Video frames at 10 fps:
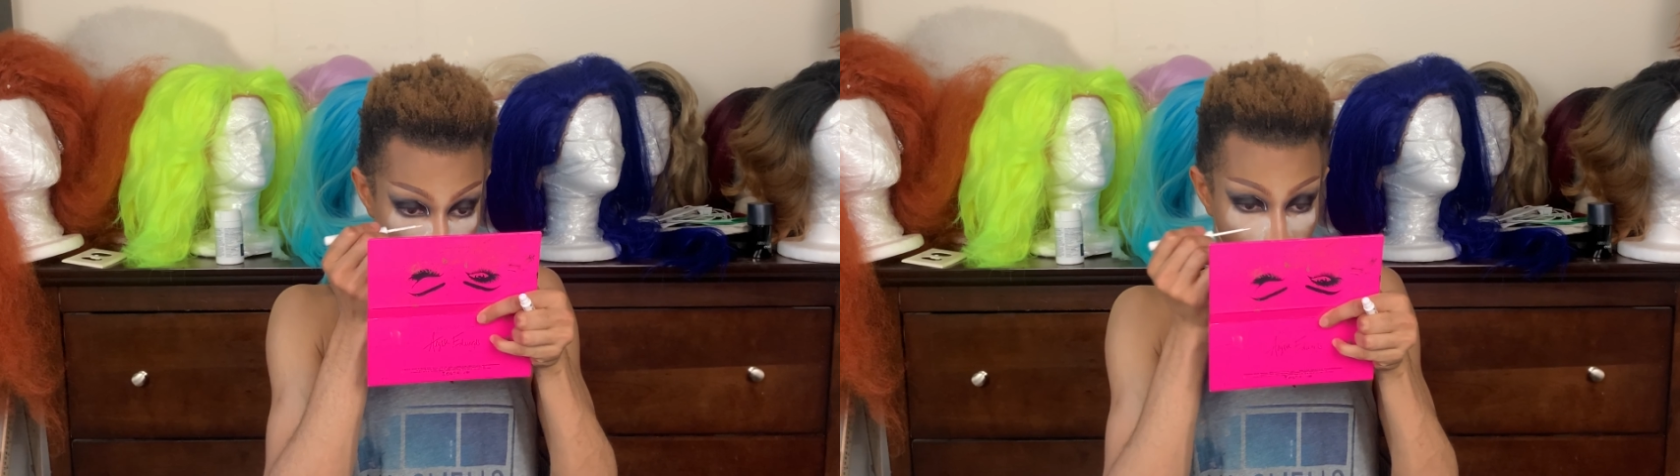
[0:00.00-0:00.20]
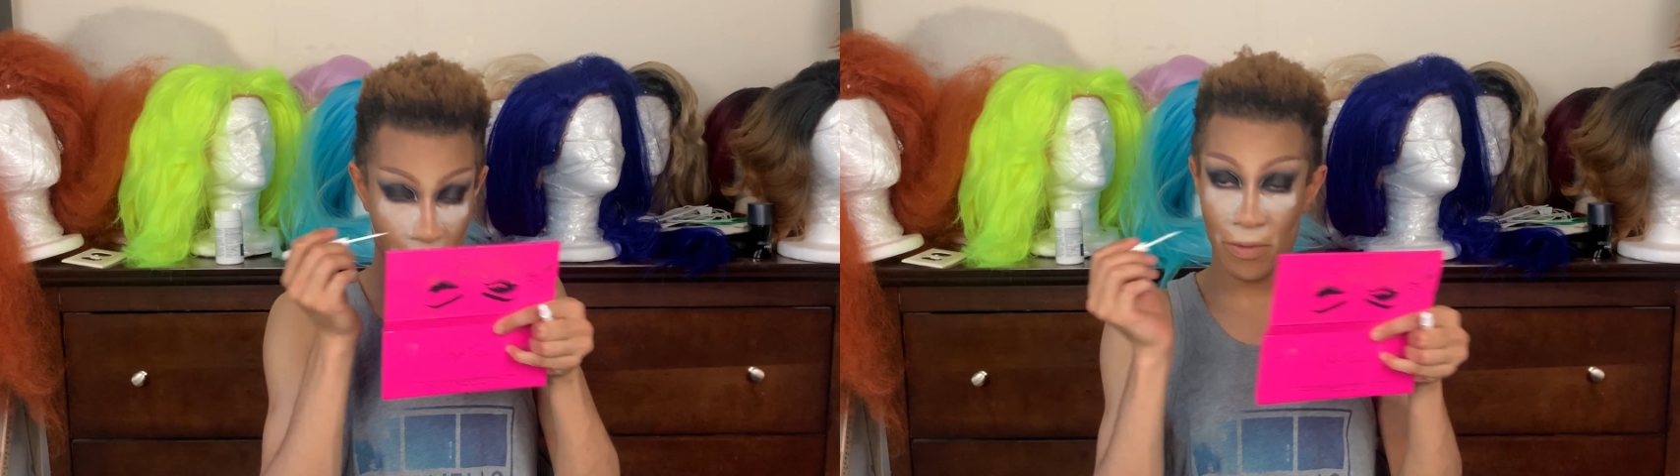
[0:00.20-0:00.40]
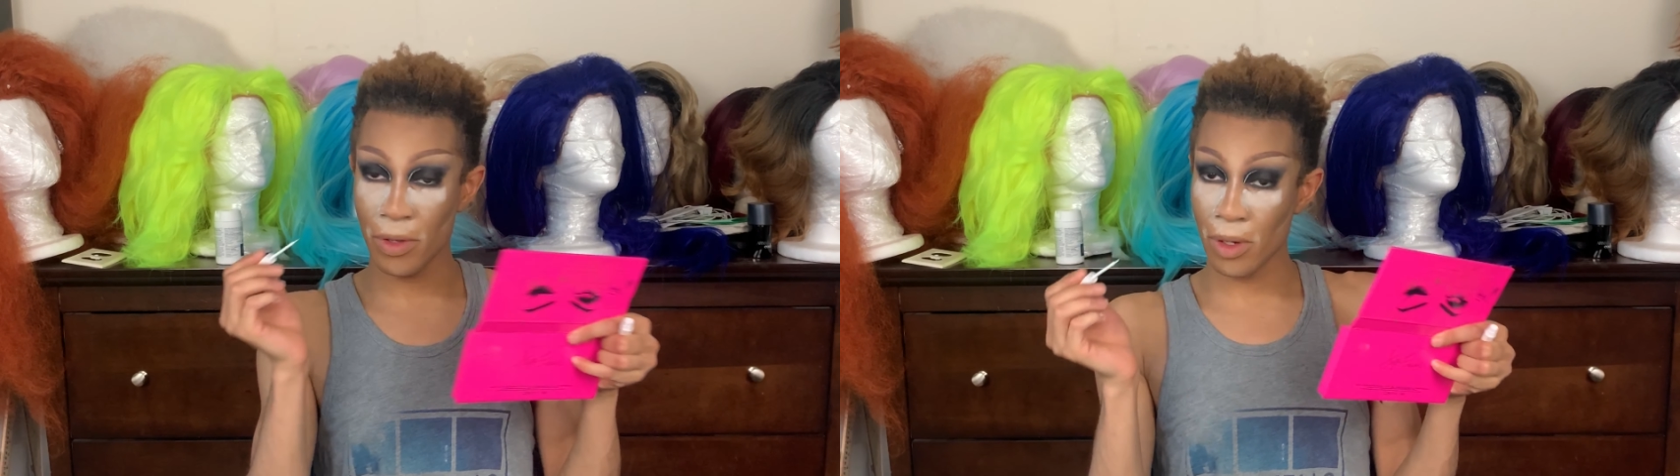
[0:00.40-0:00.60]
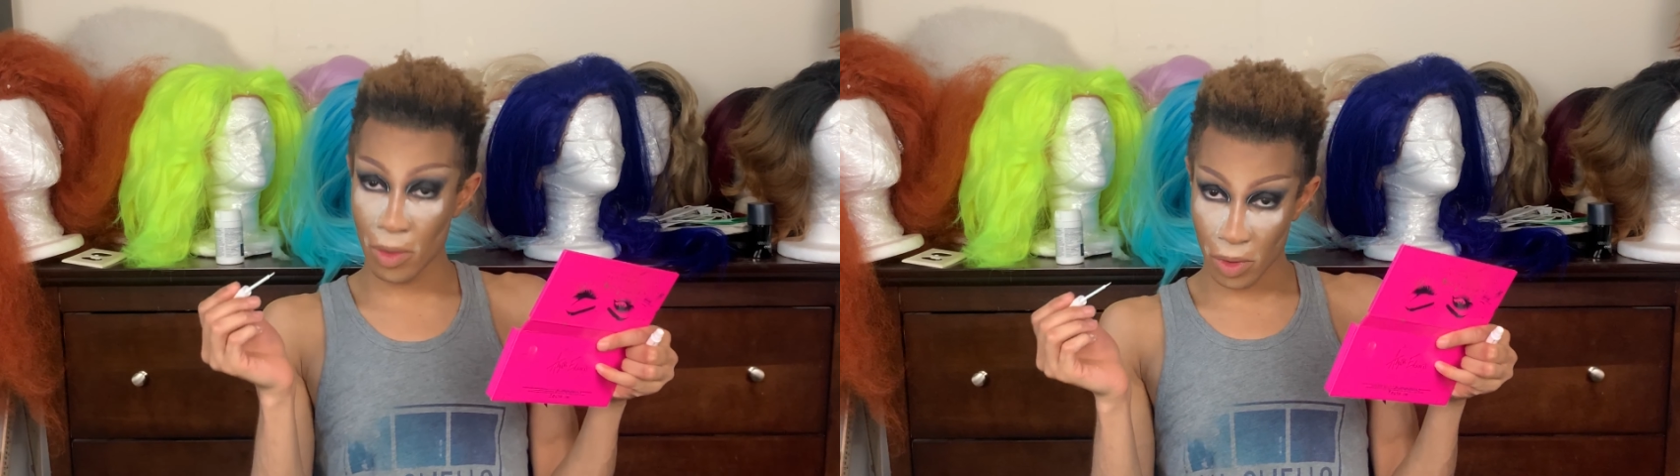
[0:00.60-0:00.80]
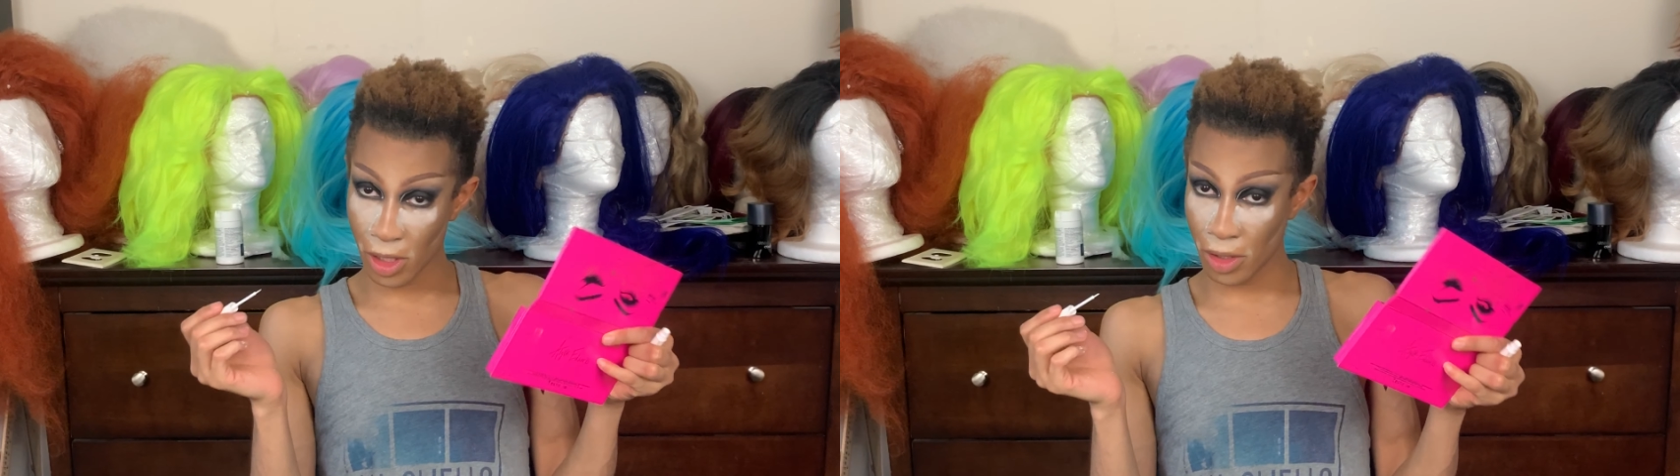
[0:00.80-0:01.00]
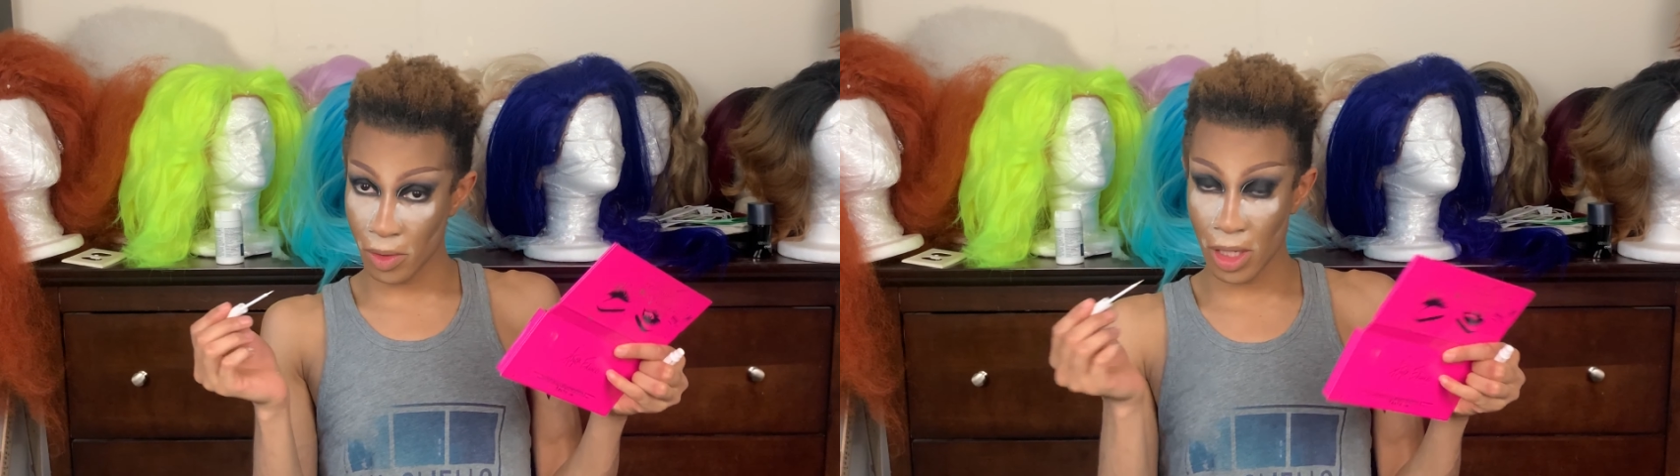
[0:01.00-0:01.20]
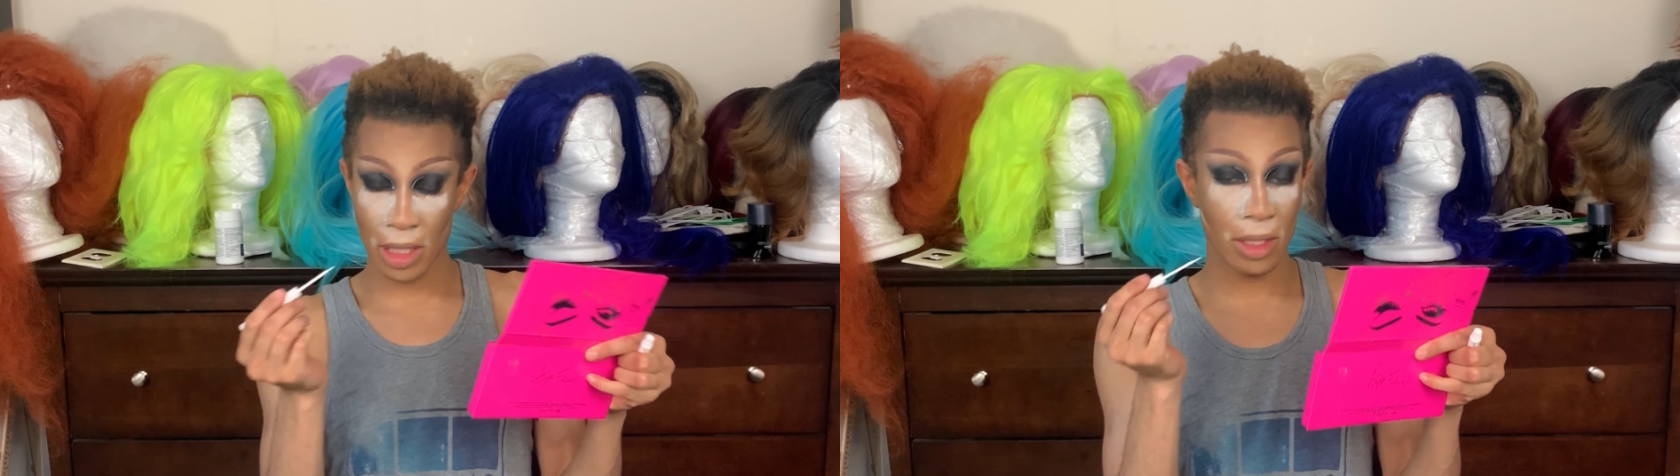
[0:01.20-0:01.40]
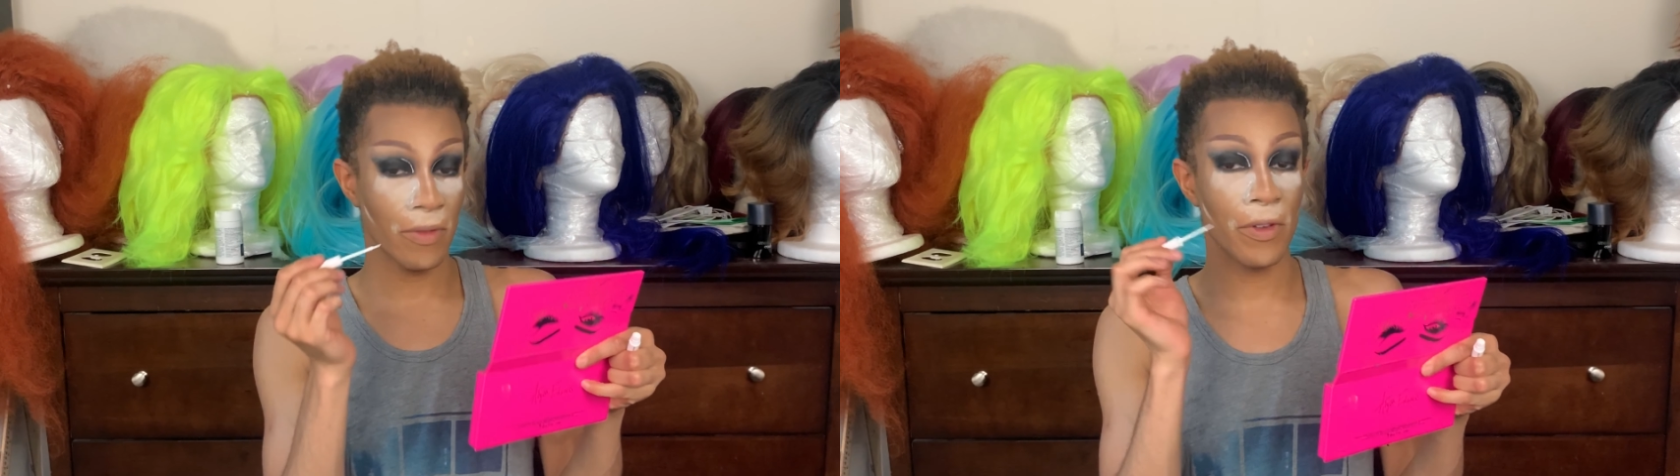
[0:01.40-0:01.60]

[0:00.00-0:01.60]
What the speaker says: If you don't want to do this,